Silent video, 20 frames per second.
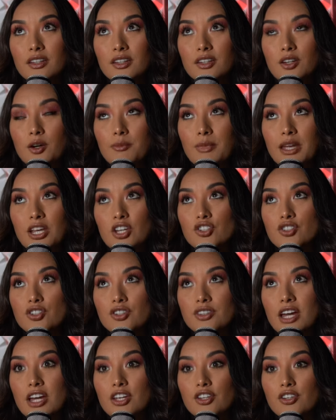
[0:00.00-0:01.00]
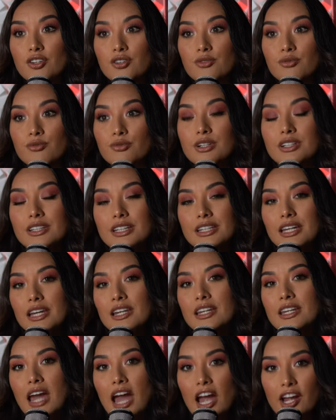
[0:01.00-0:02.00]
you know, make sure that you're really
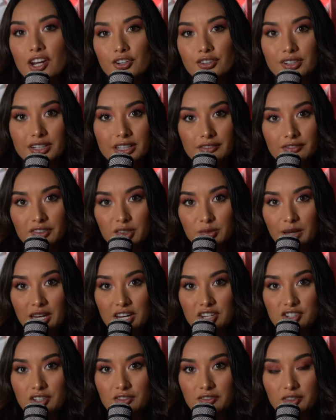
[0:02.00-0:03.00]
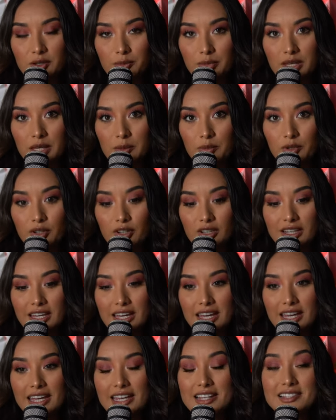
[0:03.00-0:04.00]
getting accurate information from people
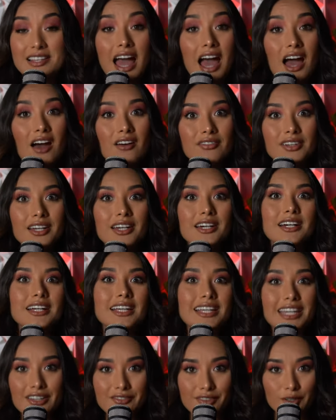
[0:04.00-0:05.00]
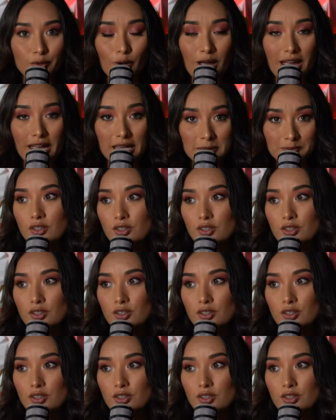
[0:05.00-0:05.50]
is have a giveaway.